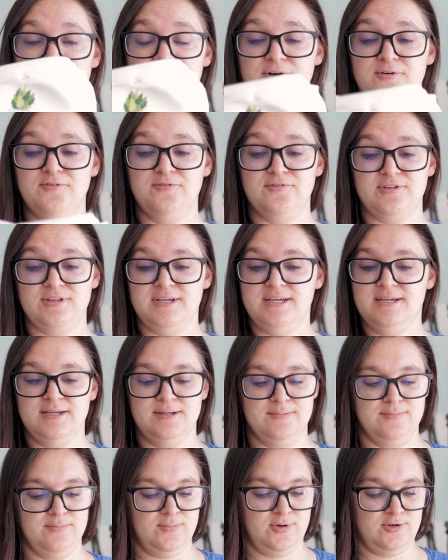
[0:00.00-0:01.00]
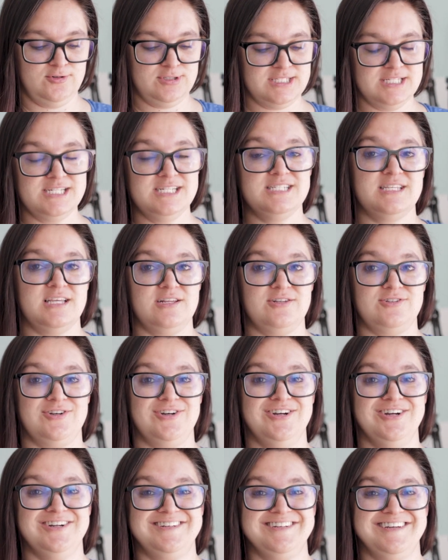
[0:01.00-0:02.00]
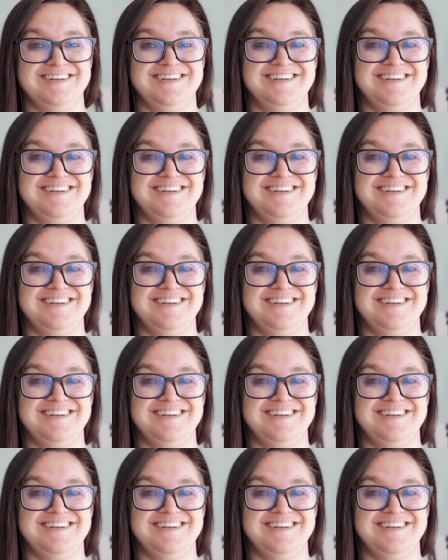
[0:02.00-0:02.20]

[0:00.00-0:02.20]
Hopefully mostly centered.